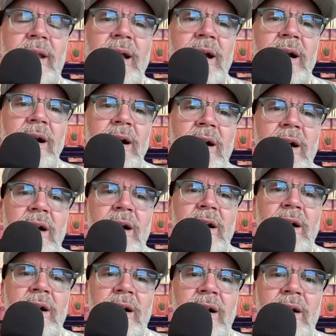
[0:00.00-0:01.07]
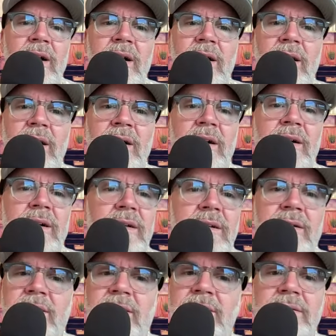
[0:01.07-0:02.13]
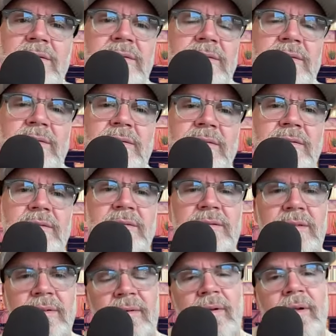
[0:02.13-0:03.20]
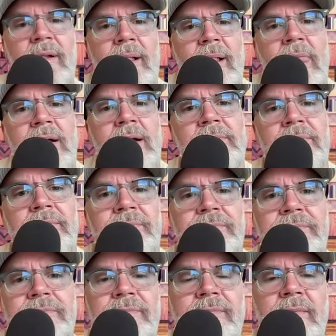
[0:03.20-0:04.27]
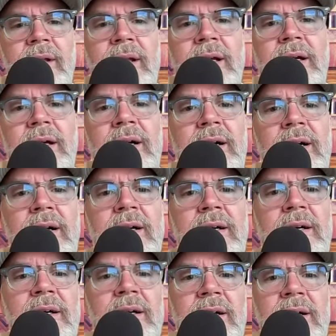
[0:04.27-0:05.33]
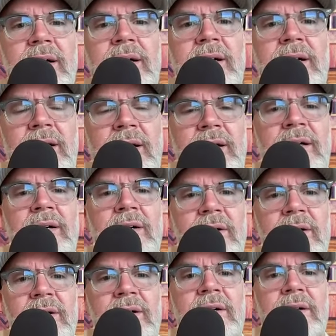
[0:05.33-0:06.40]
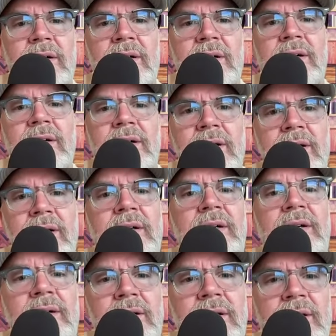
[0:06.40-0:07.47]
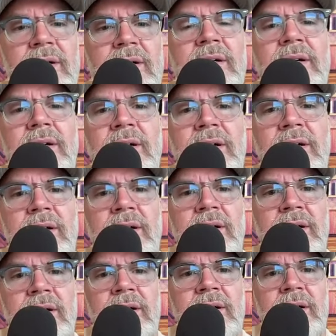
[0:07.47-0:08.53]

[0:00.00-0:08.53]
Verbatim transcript: you know, that sucks. However, you know, like I'm still making albums, Dream Theater is still making full albums because we are